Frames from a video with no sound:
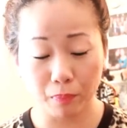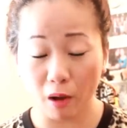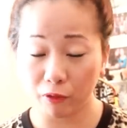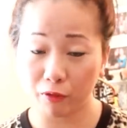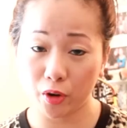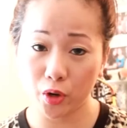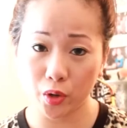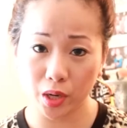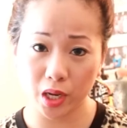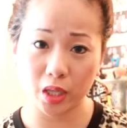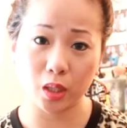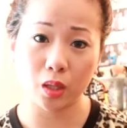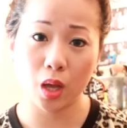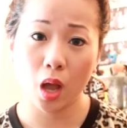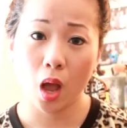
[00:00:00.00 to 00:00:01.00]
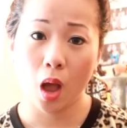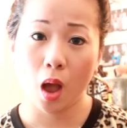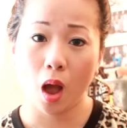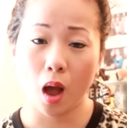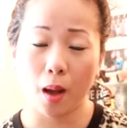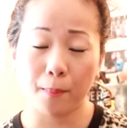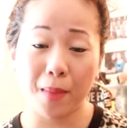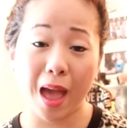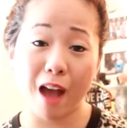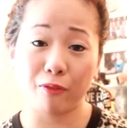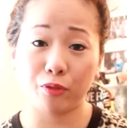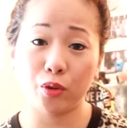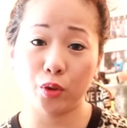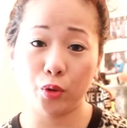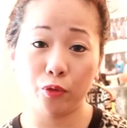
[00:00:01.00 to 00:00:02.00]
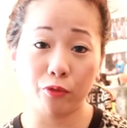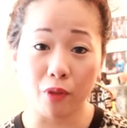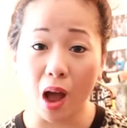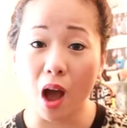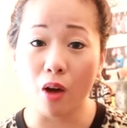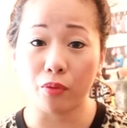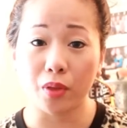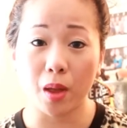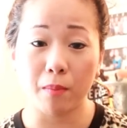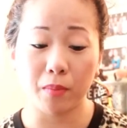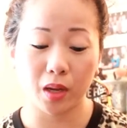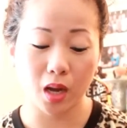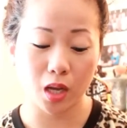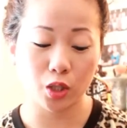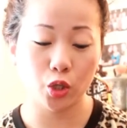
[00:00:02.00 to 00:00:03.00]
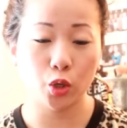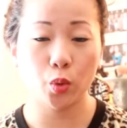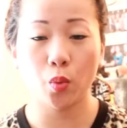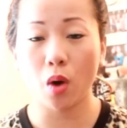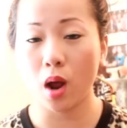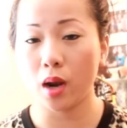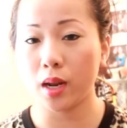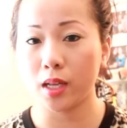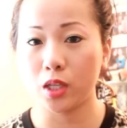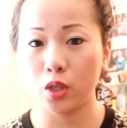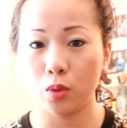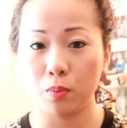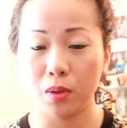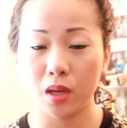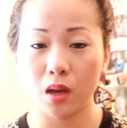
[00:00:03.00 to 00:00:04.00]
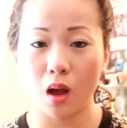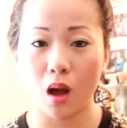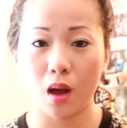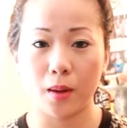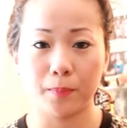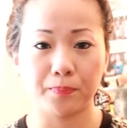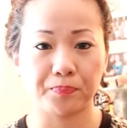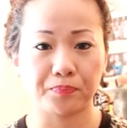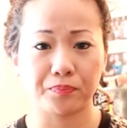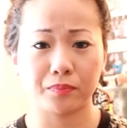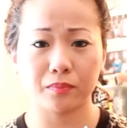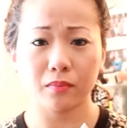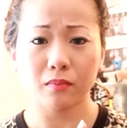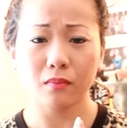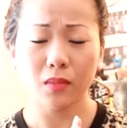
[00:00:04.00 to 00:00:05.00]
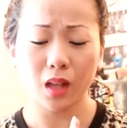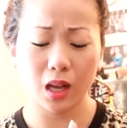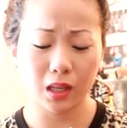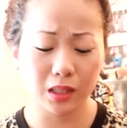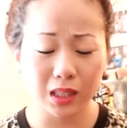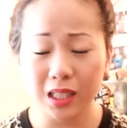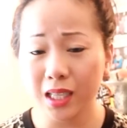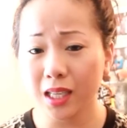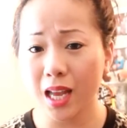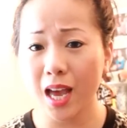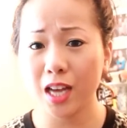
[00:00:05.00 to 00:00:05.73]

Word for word: buffer your nails after you file them, because you want it to be clean